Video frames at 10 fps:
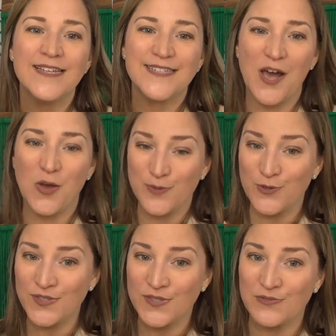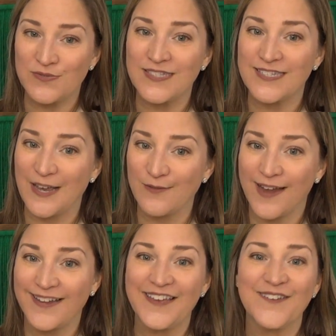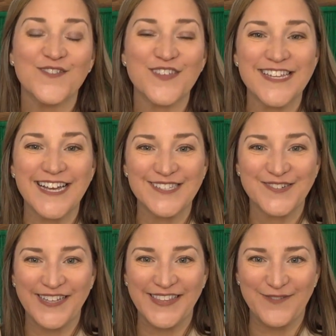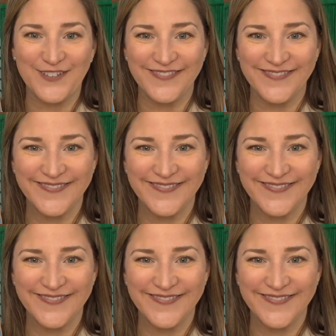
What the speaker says: to help your students get ready for the next grade level.